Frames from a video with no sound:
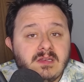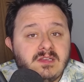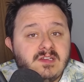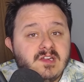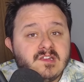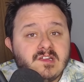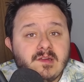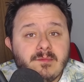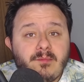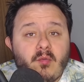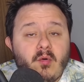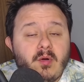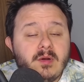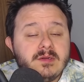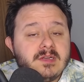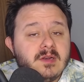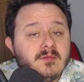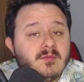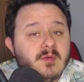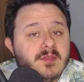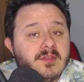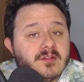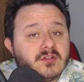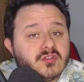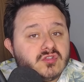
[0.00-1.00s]

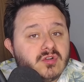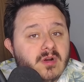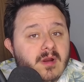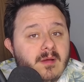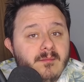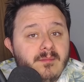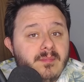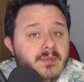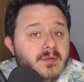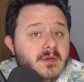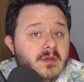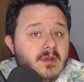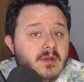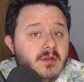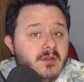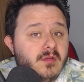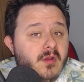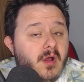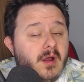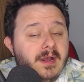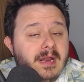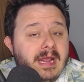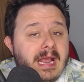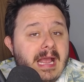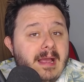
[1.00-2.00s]
disappointed with Trump,
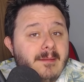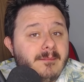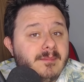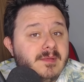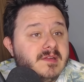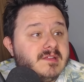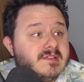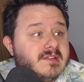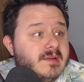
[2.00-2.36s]
not happy,